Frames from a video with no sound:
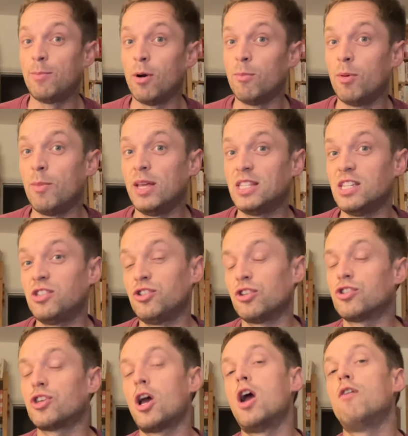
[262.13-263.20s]
pump emitted
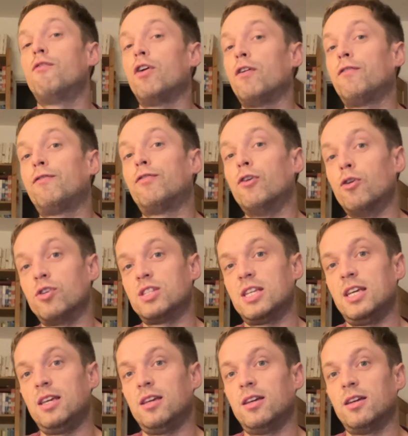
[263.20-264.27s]
just over
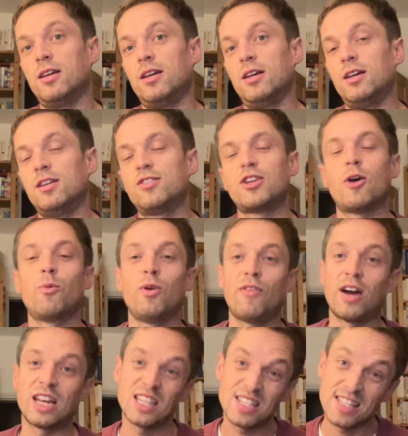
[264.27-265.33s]
forty. So we've
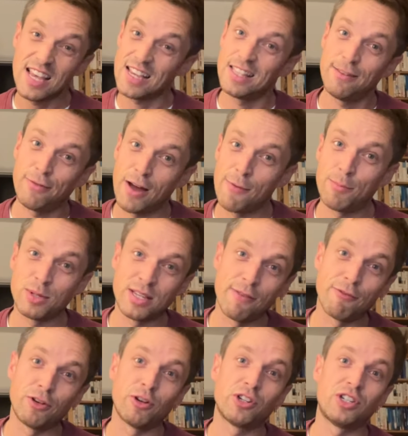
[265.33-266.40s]
had a sixty-five
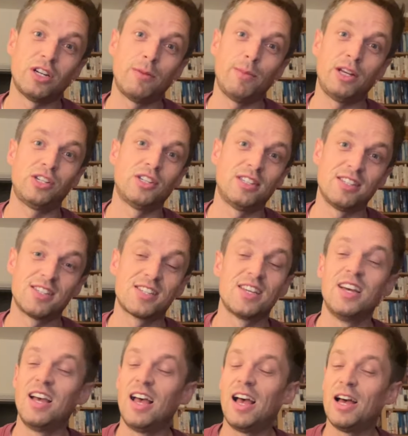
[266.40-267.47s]
percent reduction in emissions,
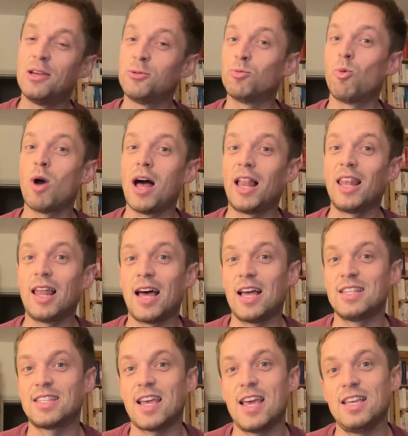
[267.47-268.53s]
as well
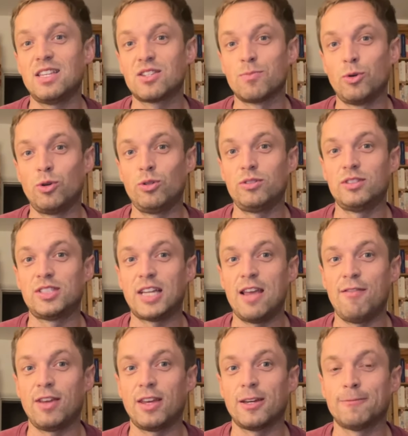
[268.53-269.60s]
as a small
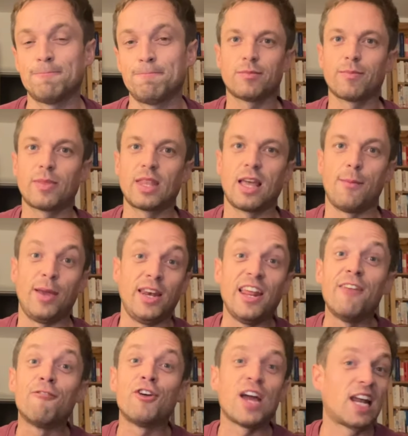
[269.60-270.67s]
saving. I mean,
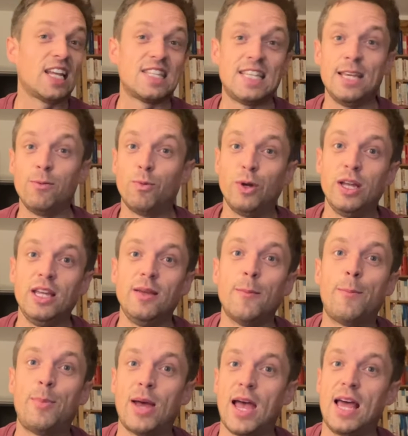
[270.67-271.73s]
in reality, we
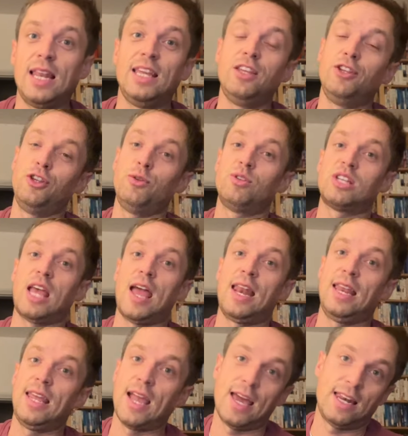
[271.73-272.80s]
barely use
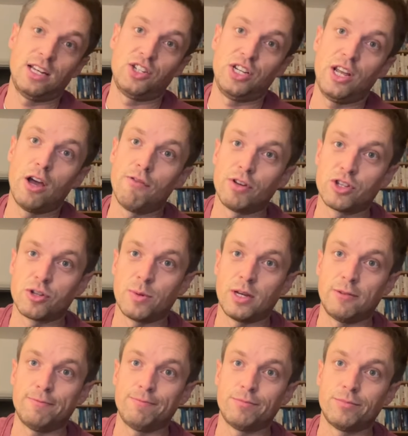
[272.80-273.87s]
any energy over the summer,
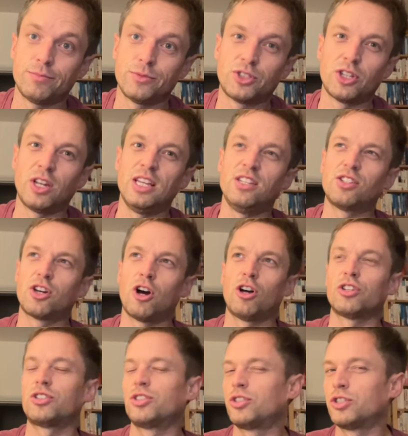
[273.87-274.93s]
so these
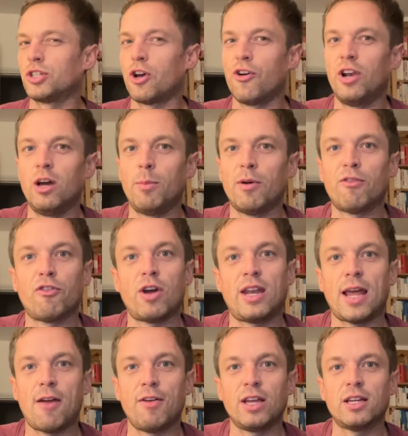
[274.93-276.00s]
costs are a little bit of a red
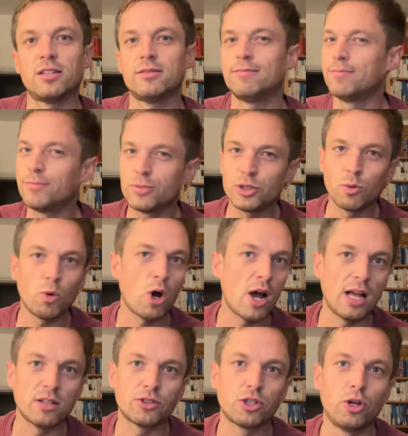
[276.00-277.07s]
herring. So what
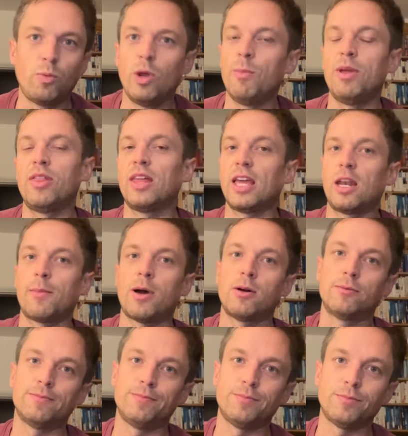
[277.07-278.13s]
else could we be thinking
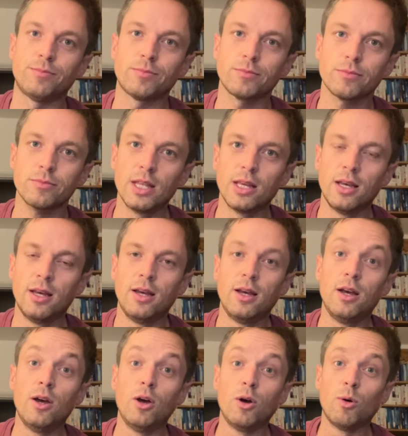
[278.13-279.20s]
about?
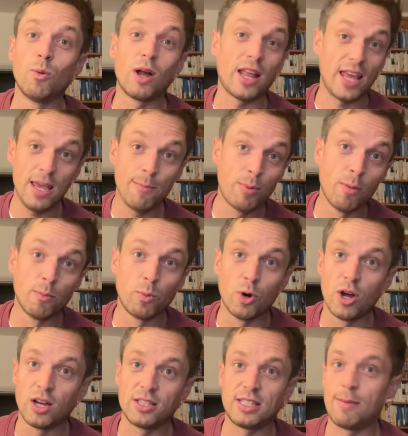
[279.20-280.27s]
Well, a heat pump
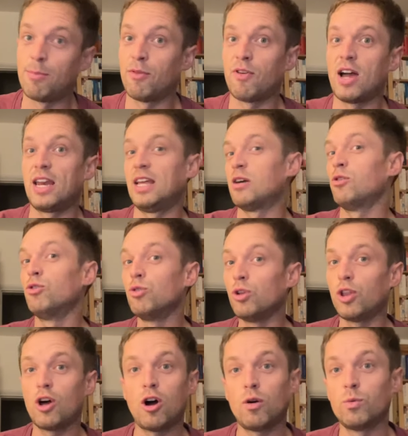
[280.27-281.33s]
works in providing all
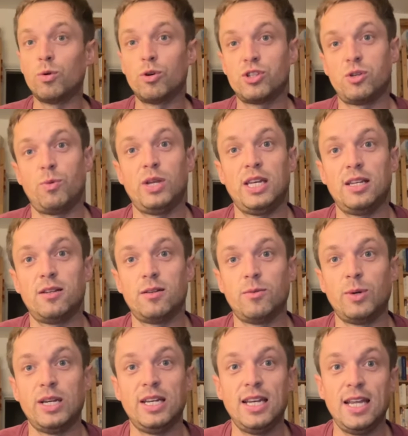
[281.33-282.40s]
the hot water we,
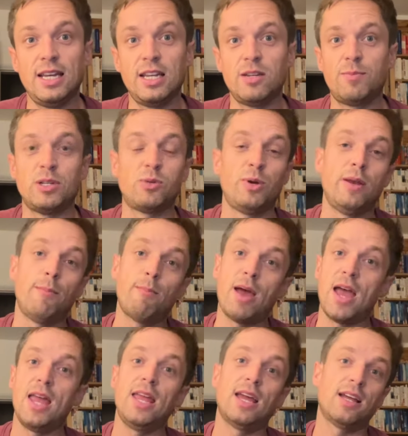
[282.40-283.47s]
we needed between
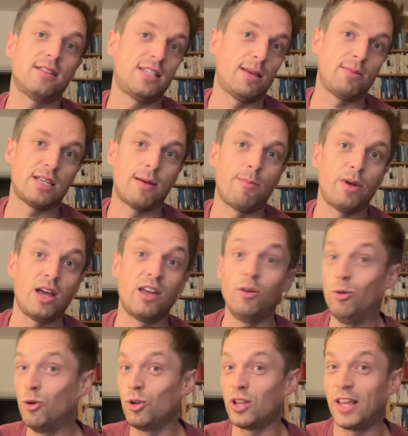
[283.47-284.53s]
May and September, and
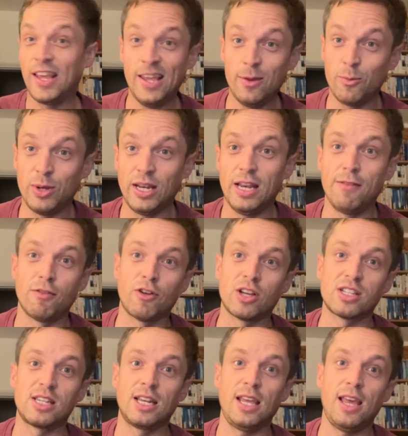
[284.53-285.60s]
all the heat we need for the
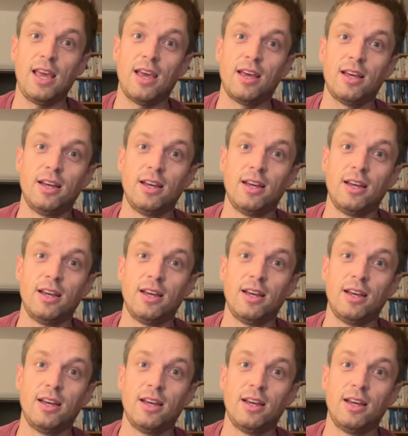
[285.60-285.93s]
rest of the year.